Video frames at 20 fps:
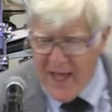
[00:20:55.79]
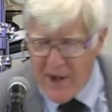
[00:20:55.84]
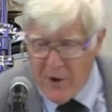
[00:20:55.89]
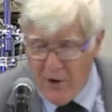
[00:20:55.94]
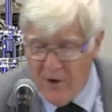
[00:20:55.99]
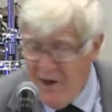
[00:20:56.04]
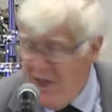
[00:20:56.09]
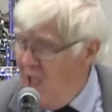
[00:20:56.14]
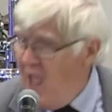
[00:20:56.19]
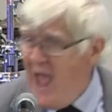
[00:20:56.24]

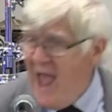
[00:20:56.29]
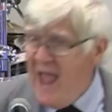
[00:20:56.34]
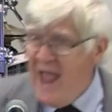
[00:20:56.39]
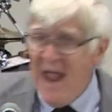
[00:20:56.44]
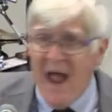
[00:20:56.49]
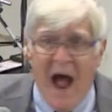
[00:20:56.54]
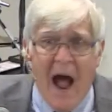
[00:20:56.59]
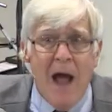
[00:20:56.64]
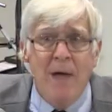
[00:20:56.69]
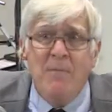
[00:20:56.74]
letter
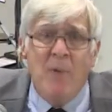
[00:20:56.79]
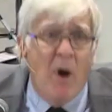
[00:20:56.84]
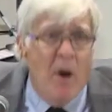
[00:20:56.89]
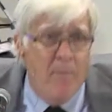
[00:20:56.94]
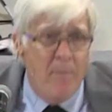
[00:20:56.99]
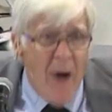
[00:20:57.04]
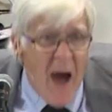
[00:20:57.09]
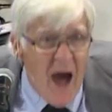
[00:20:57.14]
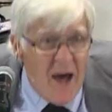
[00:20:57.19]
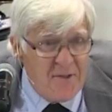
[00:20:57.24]
Hey, I'm
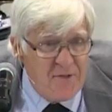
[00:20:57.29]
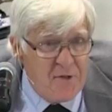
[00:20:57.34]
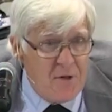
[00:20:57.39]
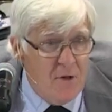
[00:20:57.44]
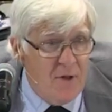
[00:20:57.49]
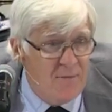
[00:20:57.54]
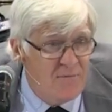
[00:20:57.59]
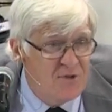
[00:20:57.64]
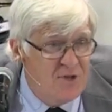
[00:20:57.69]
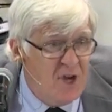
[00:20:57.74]
an
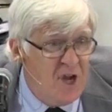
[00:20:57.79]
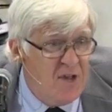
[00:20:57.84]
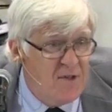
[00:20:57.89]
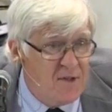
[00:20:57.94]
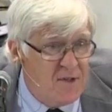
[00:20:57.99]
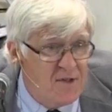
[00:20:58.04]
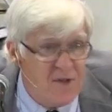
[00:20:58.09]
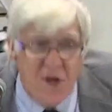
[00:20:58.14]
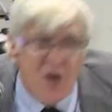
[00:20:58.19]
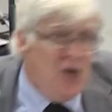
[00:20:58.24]
apostle of
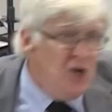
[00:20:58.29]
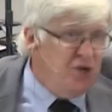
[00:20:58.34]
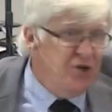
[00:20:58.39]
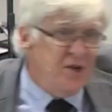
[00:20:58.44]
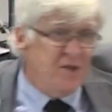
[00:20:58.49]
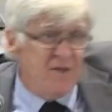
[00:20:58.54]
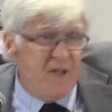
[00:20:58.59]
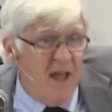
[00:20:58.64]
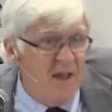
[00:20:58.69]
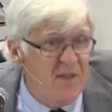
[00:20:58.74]
Jesus,
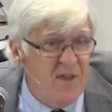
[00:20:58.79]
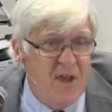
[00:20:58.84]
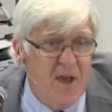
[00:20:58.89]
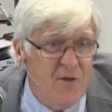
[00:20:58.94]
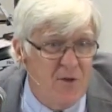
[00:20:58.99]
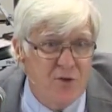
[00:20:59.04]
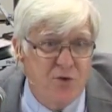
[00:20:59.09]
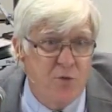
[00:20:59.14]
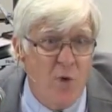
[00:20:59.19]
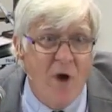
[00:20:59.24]
just like the
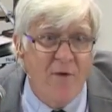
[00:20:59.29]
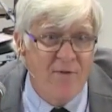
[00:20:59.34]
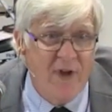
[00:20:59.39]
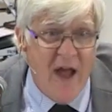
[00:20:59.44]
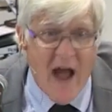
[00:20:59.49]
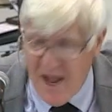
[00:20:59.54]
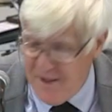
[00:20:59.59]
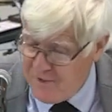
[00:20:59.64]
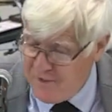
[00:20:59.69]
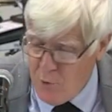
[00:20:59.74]
other 12
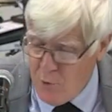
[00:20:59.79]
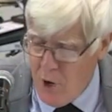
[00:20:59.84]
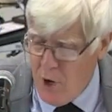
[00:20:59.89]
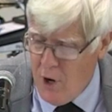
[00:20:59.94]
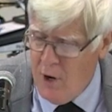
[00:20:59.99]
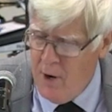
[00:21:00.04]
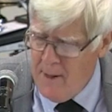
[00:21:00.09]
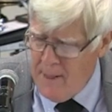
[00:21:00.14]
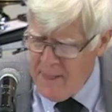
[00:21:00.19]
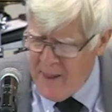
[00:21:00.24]
guys
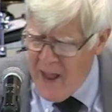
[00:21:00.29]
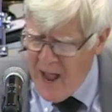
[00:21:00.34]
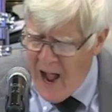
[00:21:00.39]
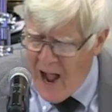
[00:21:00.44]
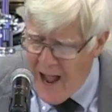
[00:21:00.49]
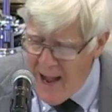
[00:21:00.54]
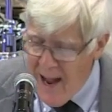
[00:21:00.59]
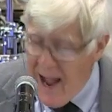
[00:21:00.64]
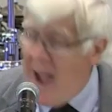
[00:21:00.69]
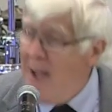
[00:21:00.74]
were.
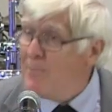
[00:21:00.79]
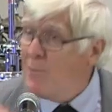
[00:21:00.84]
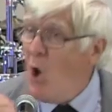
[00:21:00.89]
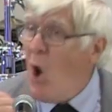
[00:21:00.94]
I, am